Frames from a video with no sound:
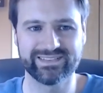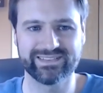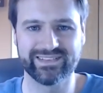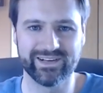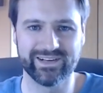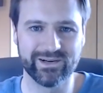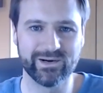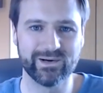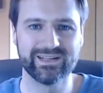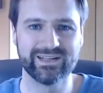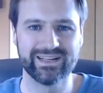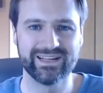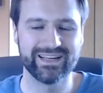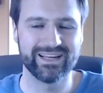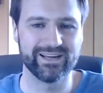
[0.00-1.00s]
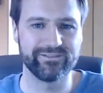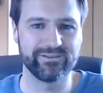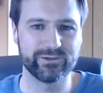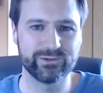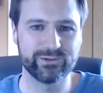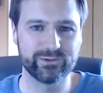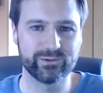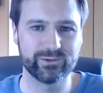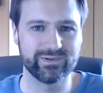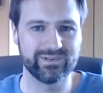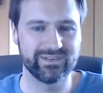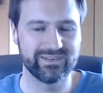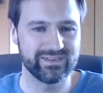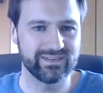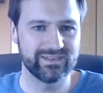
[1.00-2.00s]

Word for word: So if you